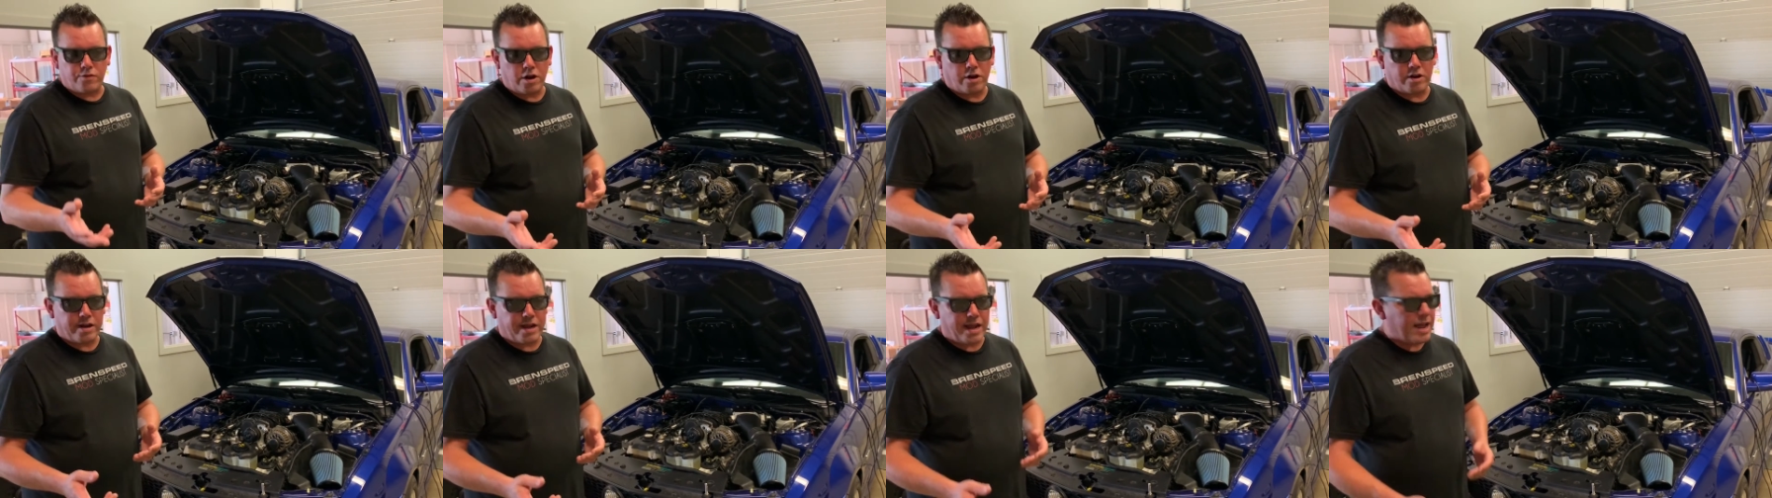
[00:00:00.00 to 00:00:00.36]
if
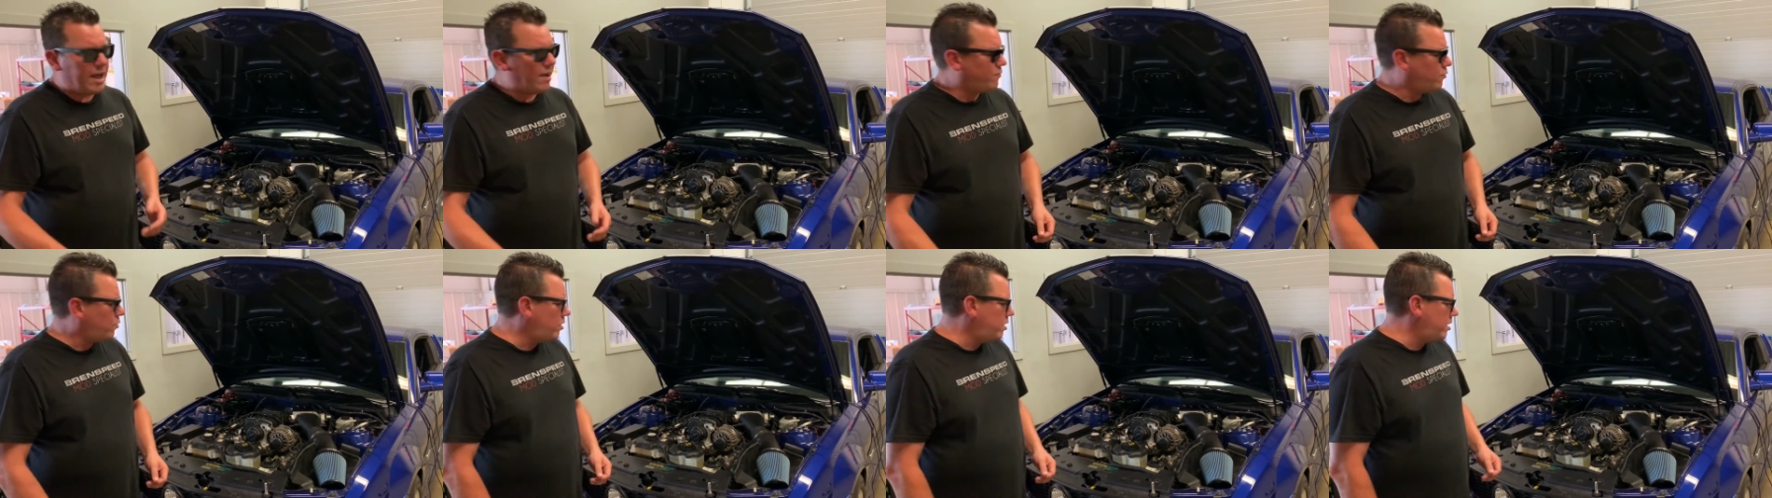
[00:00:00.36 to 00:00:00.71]
you already
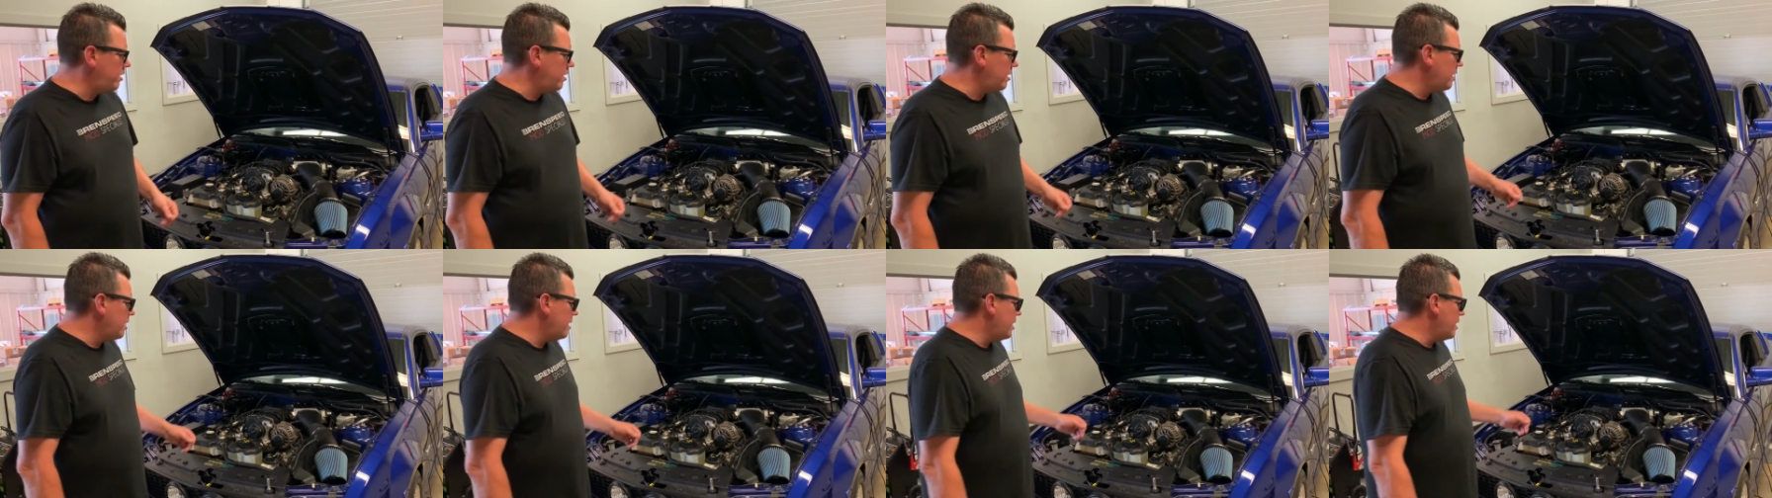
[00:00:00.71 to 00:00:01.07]
have
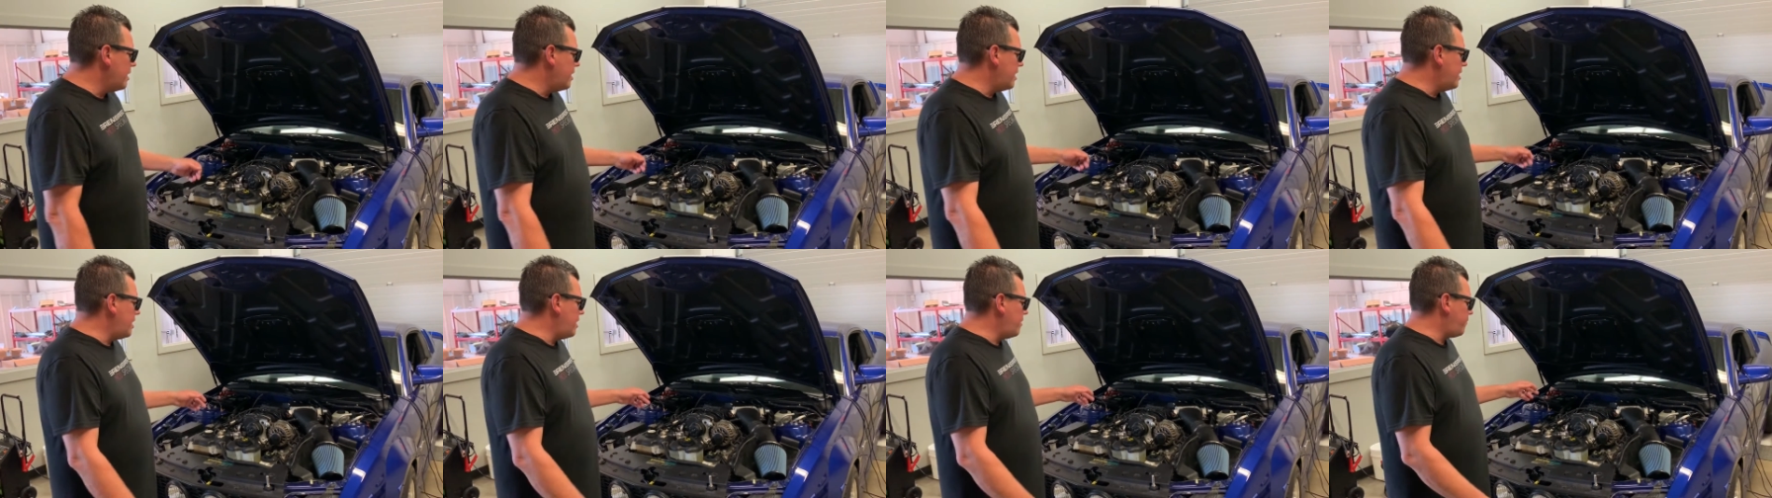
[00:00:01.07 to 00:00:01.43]
one.
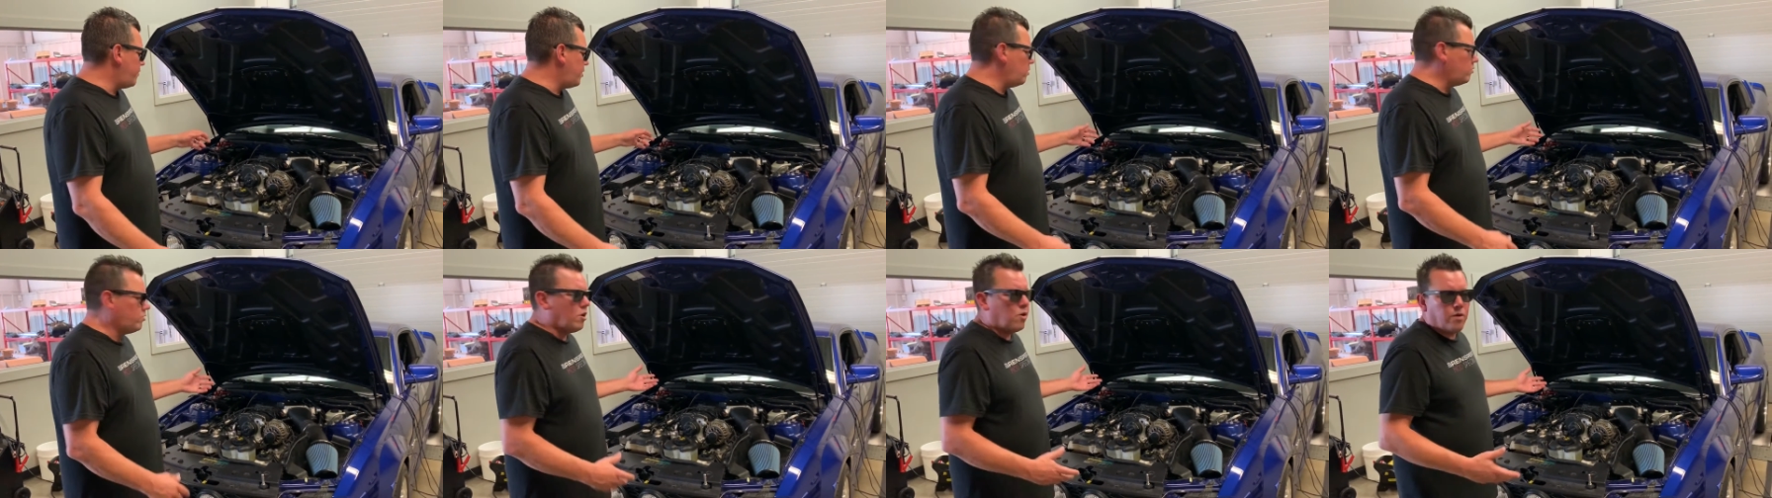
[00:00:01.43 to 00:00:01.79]
And
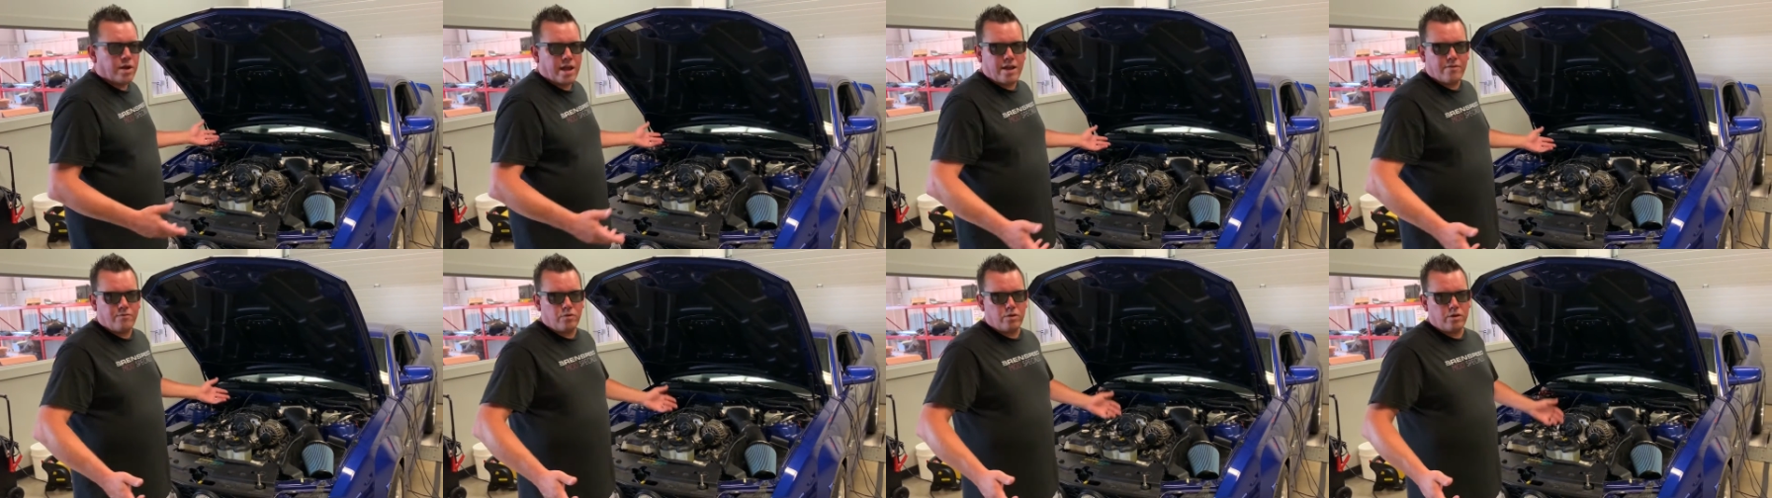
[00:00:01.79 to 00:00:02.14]
if you don't
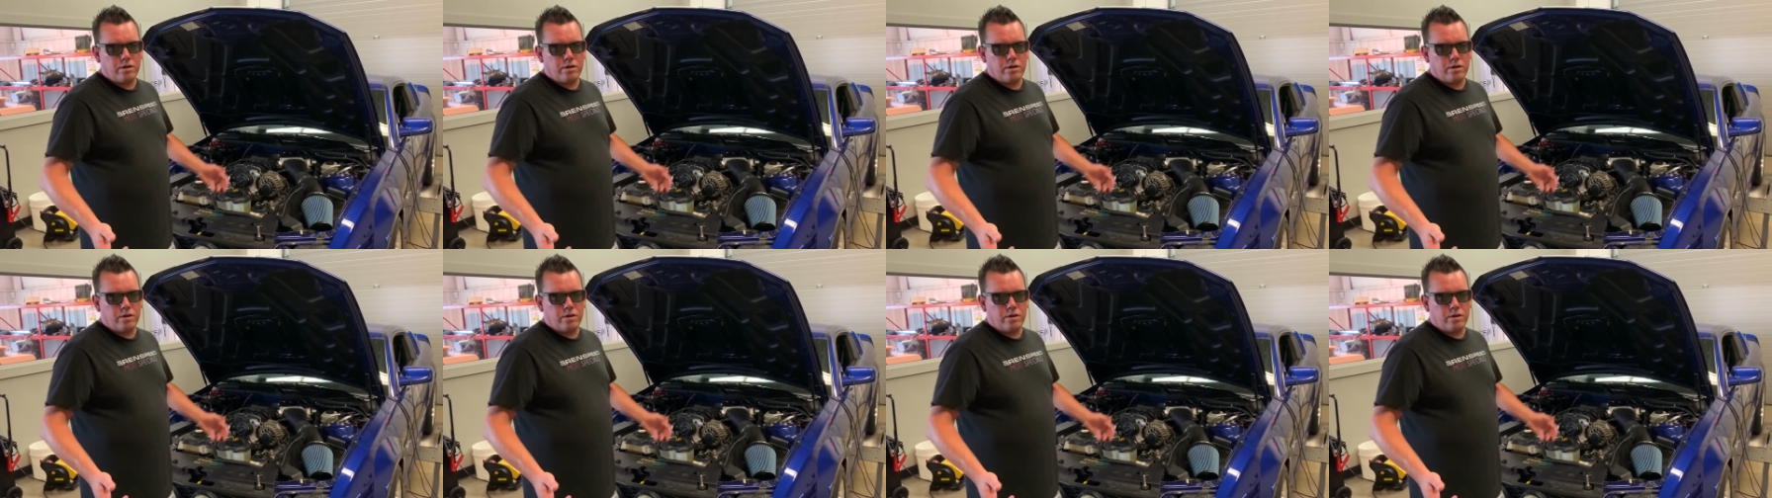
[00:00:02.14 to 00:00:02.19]
have